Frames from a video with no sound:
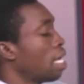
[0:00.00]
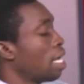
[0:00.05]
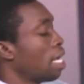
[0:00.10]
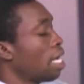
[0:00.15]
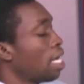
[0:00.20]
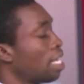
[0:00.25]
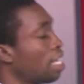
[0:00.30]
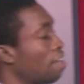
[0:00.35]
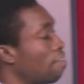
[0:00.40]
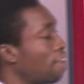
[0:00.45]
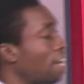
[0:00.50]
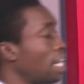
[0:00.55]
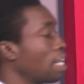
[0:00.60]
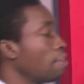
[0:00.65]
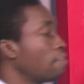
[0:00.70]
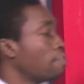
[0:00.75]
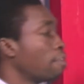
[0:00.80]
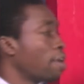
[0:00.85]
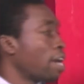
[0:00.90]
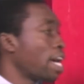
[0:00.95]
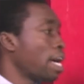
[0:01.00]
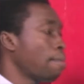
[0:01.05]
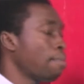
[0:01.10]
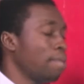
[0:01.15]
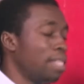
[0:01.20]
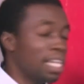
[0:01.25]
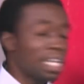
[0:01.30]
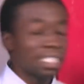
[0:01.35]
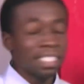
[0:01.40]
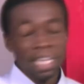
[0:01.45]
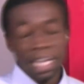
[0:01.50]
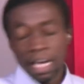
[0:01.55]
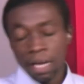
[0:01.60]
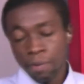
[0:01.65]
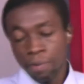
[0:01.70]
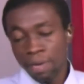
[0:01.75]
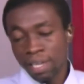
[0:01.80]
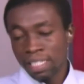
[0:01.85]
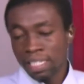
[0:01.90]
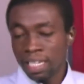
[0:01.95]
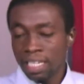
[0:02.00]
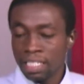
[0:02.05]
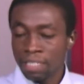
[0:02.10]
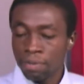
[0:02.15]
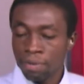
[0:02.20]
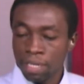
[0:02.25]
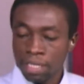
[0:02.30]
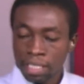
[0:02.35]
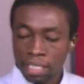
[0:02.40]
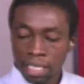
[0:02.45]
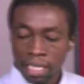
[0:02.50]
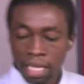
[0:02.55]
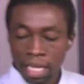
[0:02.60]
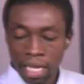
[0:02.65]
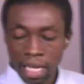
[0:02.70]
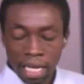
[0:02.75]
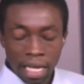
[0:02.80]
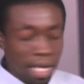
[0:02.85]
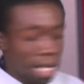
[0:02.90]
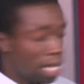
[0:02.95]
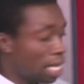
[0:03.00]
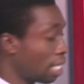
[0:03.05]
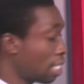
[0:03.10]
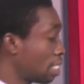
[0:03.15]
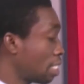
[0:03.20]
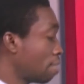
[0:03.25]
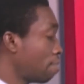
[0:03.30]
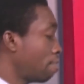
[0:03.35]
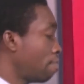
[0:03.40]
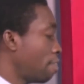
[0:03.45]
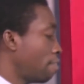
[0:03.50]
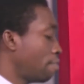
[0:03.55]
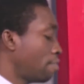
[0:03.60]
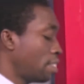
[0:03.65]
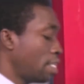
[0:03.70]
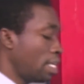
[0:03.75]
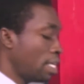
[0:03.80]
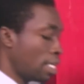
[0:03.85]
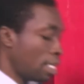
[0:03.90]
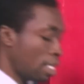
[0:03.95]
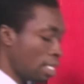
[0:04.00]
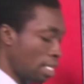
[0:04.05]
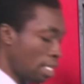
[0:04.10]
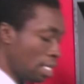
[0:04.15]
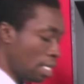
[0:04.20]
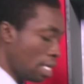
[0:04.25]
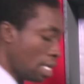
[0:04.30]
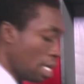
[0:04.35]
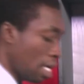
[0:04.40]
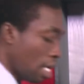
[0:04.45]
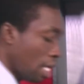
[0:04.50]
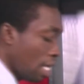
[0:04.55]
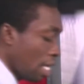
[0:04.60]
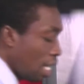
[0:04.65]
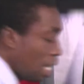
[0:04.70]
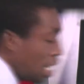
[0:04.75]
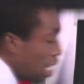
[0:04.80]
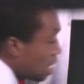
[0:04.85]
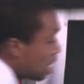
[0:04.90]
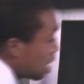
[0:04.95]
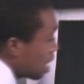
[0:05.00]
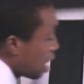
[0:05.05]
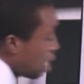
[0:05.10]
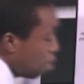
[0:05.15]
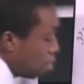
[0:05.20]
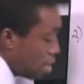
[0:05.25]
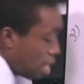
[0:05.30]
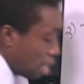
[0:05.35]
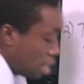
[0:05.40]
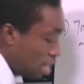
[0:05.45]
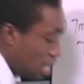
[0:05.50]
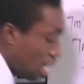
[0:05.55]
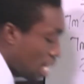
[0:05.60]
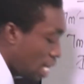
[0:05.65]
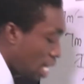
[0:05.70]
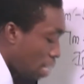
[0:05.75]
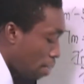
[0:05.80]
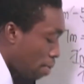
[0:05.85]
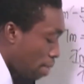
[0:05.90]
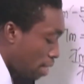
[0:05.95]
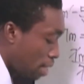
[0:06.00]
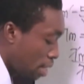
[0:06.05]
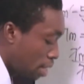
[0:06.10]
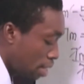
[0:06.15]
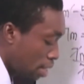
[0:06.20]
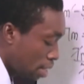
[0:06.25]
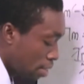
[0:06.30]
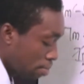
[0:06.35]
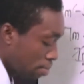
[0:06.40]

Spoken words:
the value for m in the second question is what? It's 15. Now let's take a look at the other questions.